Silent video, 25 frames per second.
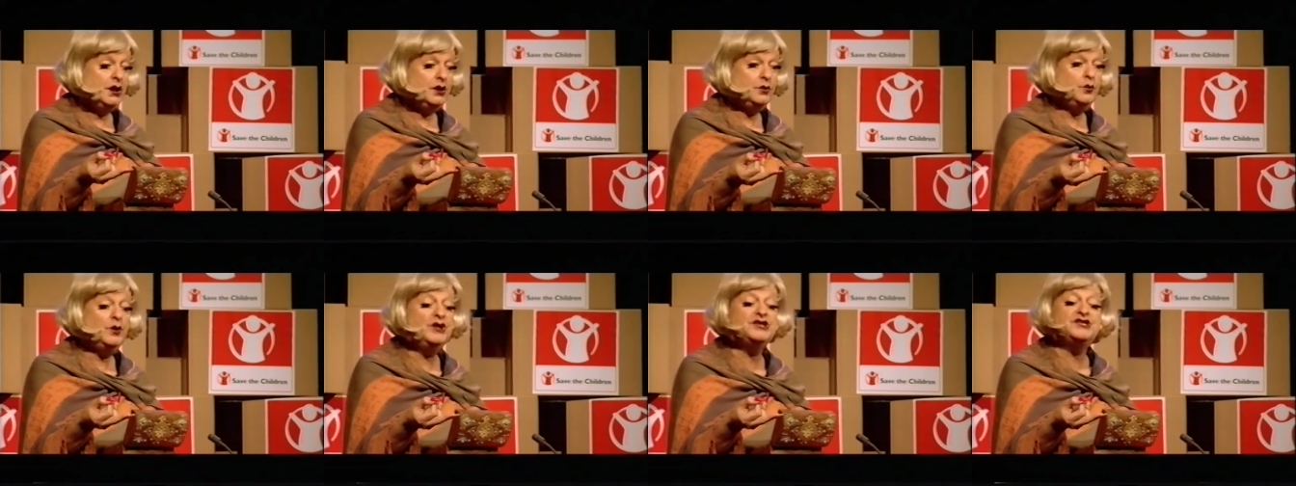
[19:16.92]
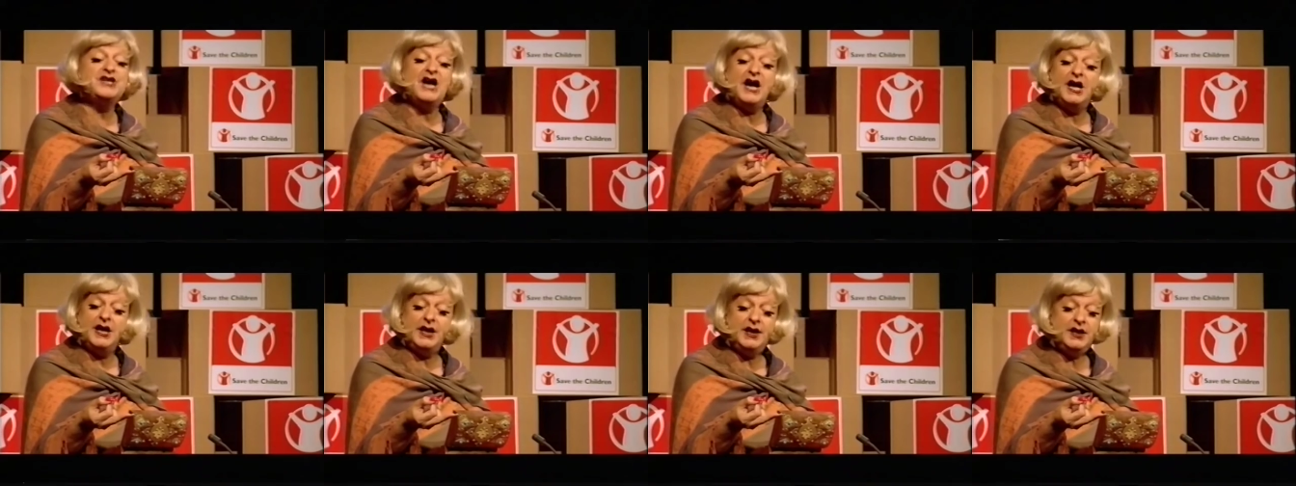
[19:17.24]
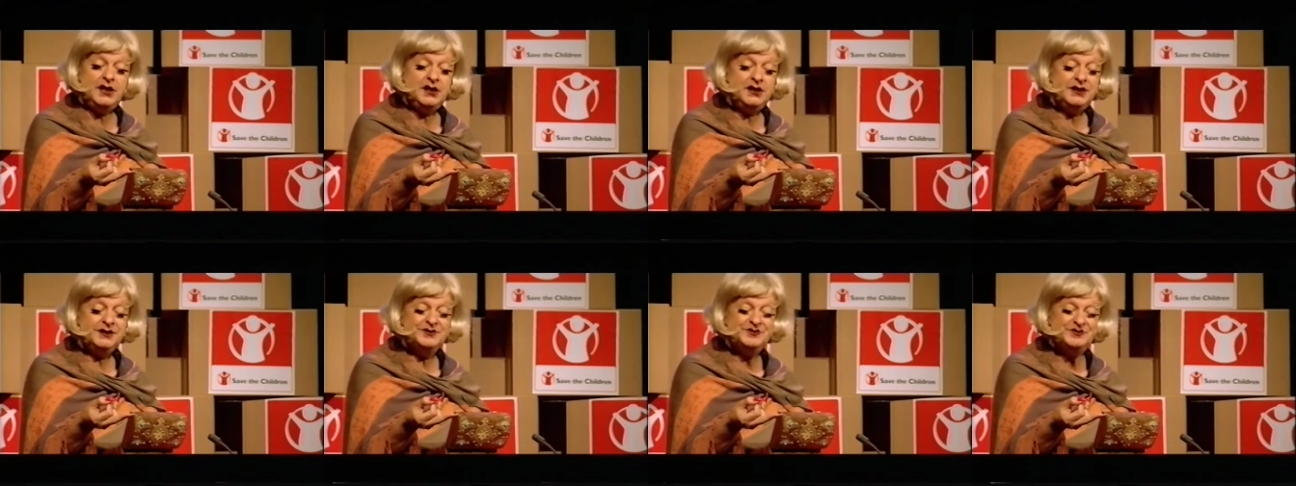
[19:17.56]
Well,
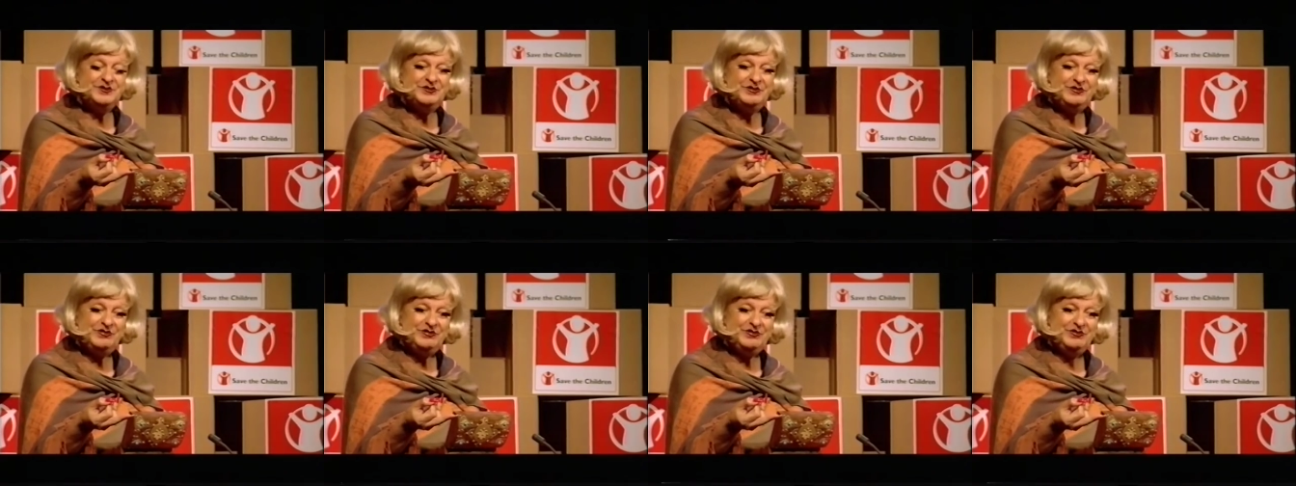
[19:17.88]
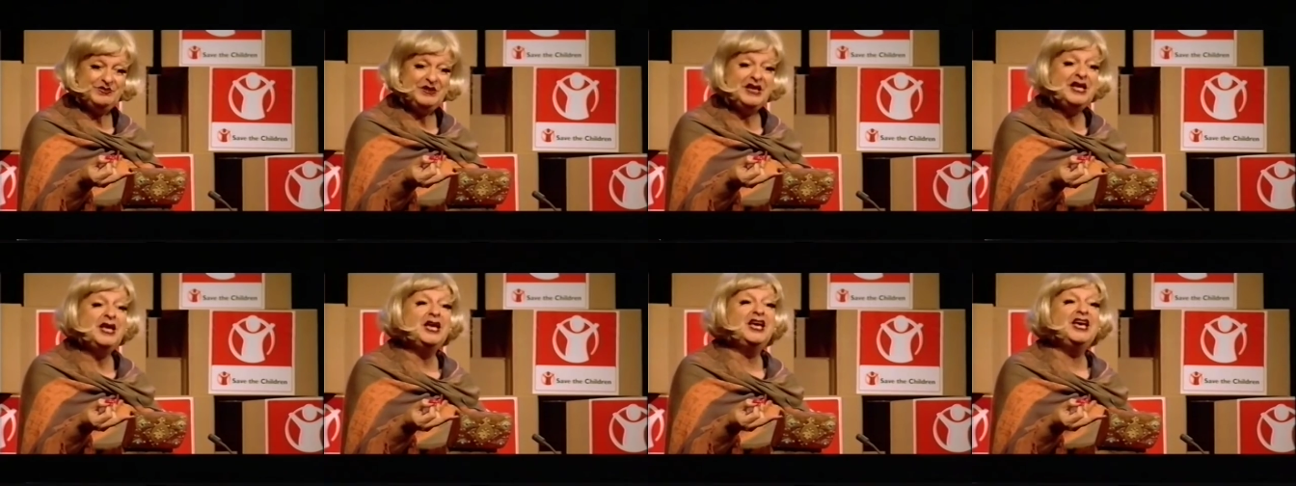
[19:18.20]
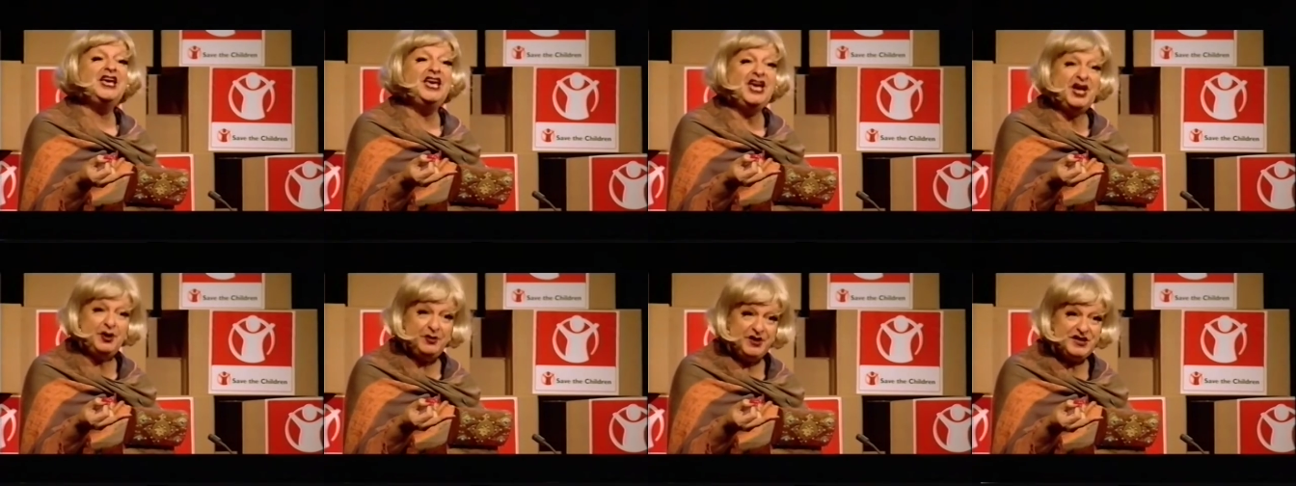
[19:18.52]
darling,
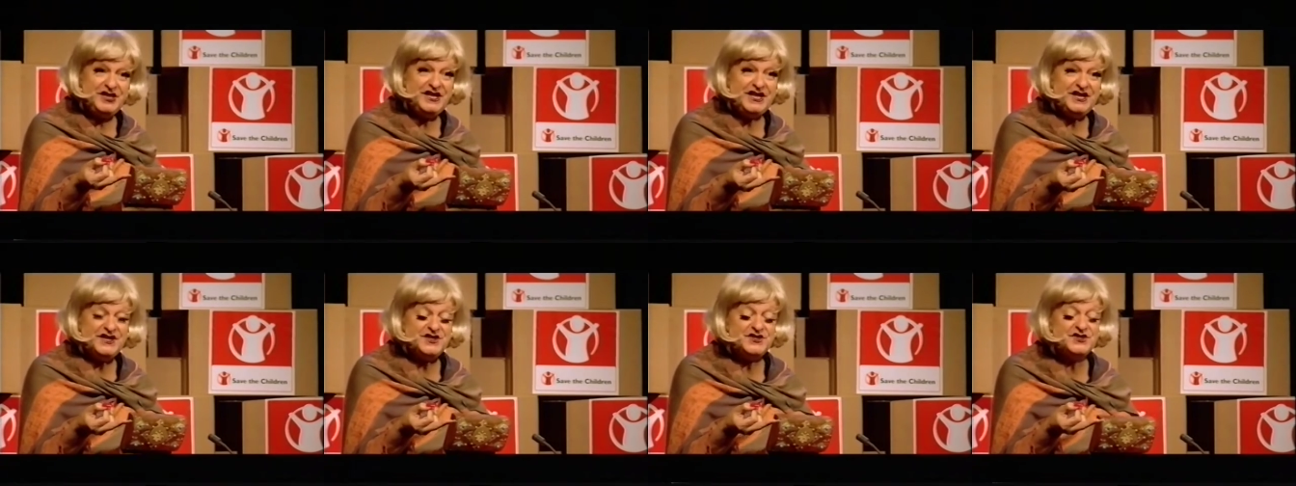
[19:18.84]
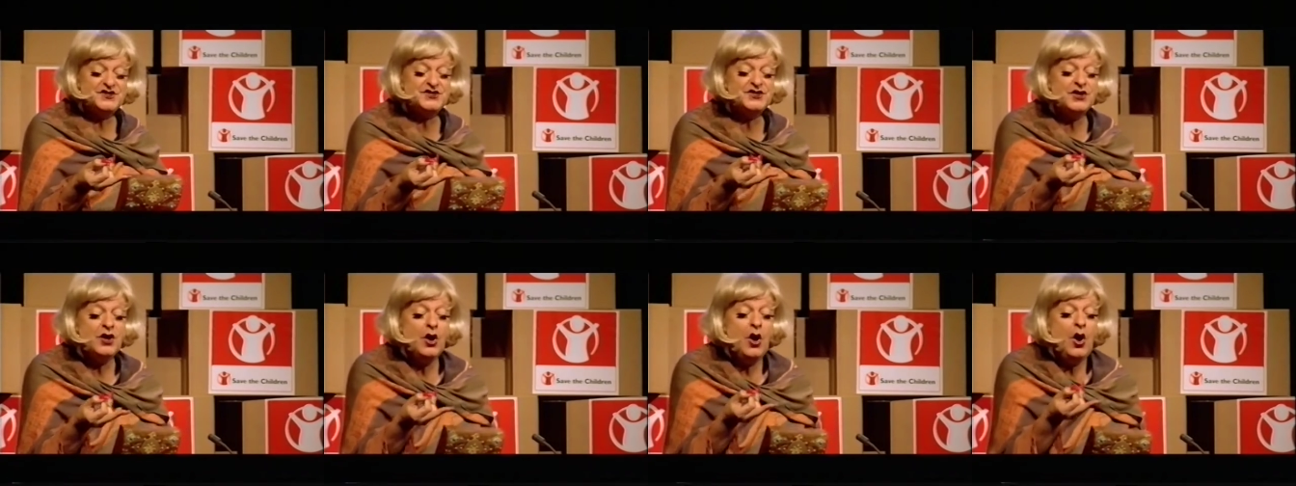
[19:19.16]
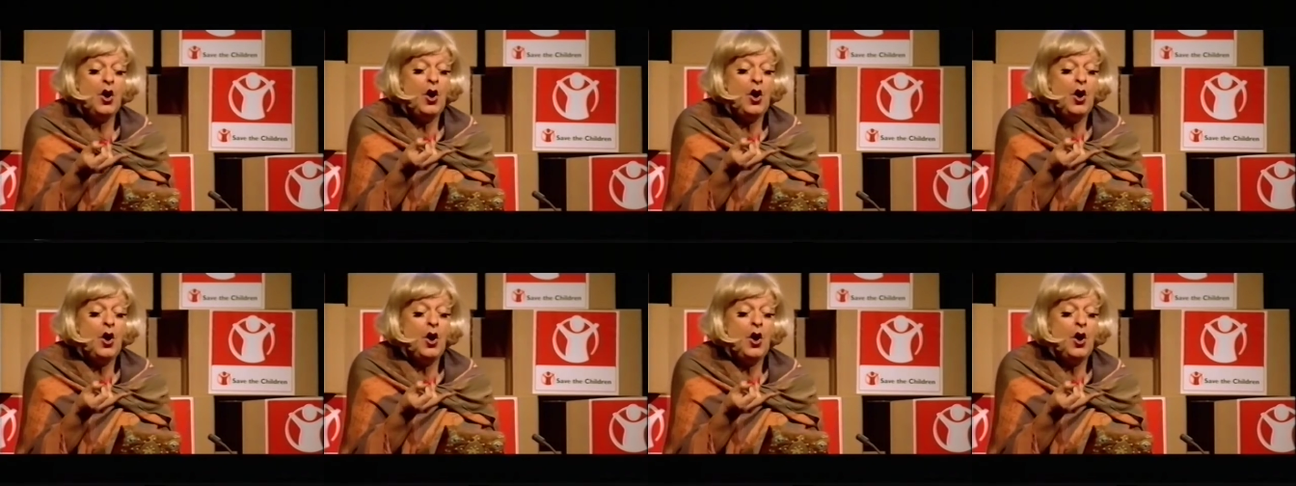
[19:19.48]
here it is.